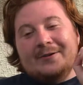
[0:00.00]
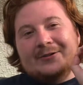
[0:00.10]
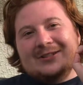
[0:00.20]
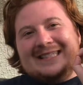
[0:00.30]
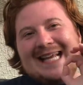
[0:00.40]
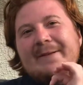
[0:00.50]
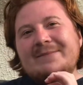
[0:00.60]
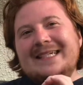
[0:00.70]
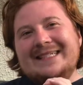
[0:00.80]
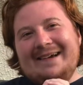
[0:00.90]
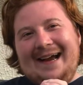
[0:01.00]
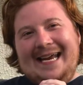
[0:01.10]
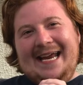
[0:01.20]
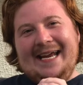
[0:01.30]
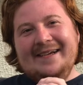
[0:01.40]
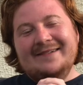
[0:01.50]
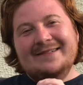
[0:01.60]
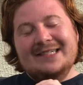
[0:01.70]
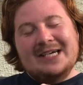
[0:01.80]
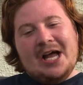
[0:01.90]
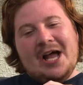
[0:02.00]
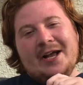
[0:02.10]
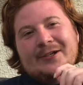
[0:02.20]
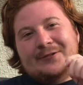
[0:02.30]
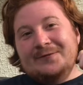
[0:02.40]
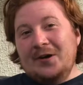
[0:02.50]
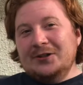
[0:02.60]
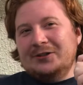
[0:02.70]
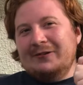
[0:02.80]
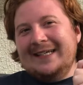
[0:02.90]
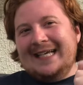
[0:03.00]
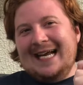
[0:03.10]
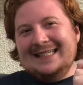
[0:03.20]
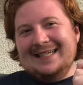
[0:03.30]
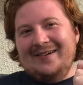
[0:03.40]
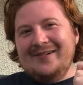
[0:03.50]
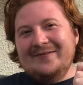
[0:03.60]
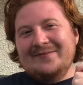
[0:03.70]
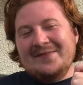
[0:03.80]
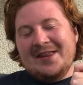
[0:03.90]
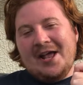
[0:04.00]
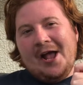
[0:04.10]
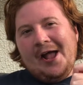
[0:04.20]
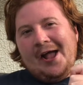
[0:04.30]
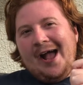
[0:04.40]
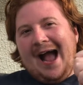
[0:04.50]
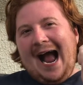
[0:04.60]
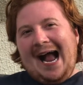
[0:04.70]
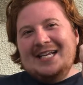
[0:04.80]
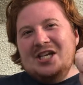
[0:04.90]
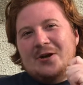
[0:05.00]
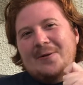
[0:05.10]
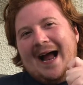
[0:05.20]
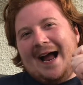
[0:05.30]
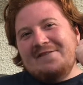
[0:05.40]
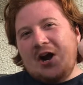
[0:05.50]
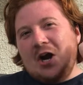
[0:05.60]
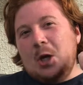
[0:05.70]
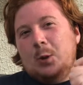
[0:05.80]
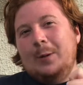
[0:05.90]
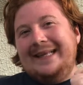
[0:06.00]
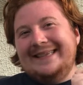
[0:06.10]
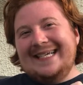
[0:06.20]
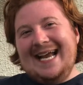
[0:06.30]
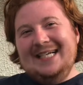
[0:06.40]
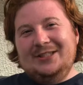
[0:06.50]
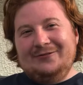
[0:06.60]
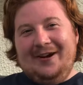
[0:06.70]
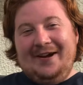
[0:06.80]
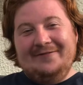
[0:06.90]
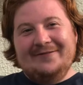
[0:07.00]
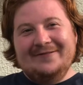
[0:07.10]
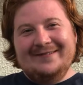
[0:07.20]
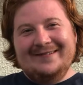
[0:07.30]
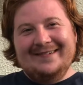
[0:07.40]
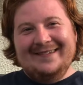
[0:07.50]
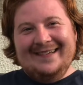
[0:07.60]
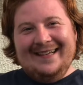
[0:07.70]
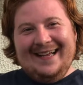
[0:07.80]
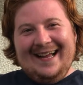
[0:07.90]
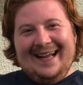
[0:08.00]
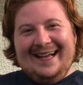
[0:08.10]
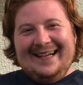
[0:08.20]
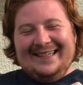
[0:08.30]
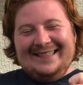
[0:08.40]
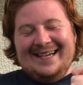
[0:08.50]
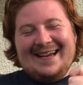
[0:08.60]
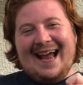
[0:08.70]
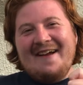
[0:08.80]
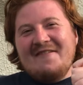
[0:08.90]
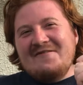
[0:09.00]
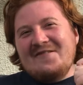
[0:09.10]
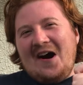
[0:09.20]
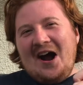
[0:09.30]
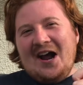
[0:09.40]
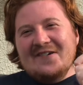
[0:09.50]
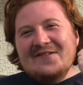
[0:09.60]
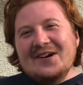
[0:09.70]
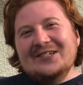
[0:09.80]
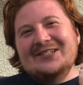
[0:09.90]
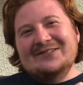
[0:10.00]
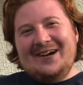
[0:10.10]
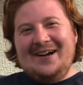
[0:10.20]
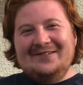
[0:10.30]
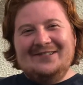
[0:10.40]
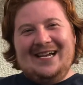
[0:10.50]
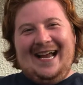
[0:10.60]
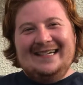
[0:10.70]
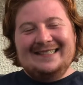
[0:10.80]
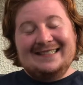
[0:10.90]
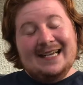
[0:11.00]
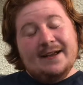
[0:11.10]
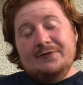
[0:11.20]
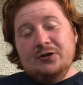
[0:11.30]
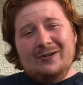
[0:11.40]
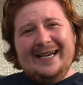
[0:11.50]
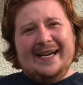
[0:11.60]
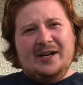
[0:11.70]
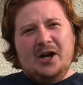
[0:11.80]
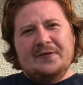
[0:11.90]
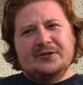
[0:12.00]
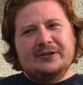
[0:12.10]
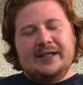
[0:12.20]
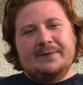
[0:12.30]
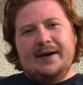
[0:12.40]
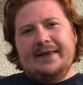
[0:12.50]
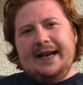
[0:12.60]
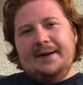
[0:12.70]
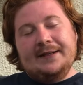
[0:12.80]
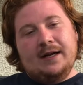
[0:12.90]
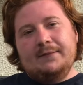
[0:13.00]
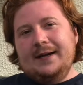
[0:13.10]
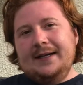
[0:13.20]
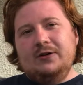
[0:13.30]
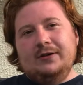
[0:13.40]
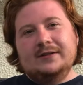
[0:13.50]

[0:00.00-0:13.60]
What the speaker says: slap this guy here, first stride Gancelot, and you have a quintet drive. You get 5 drive checks. If you're not hitting an over trigger by then, I mean, oh my god.